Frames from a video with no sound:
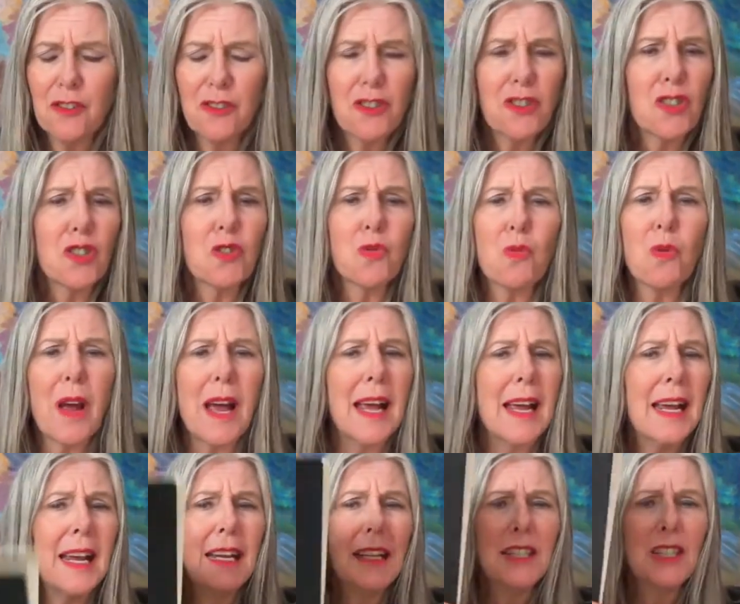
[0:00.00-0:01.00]

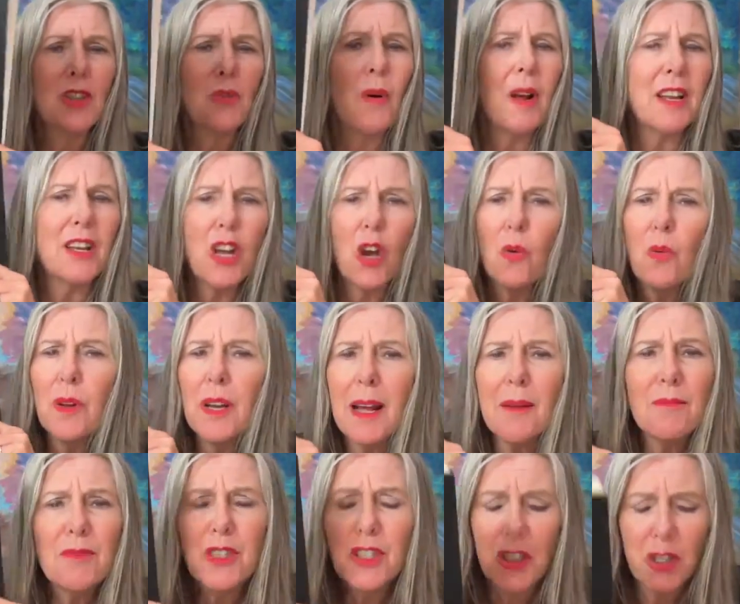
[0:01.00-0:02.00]
straight so I know what
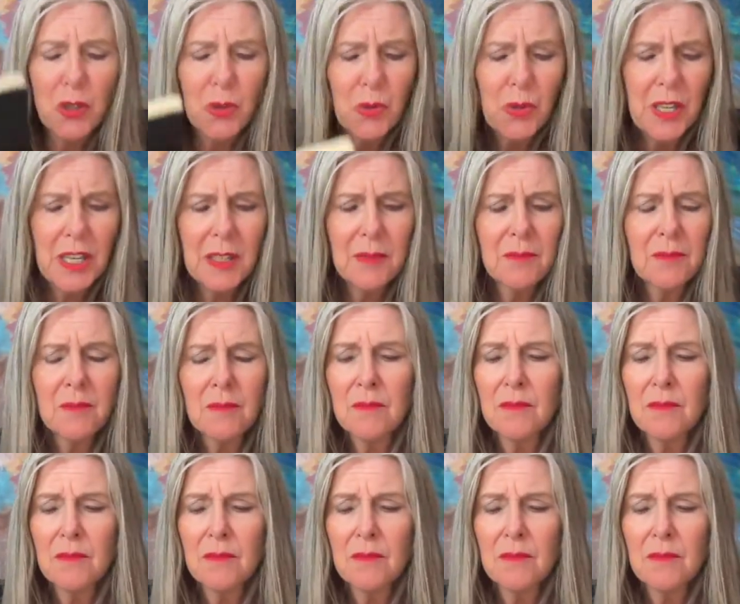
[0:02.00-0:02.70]
I'm doing.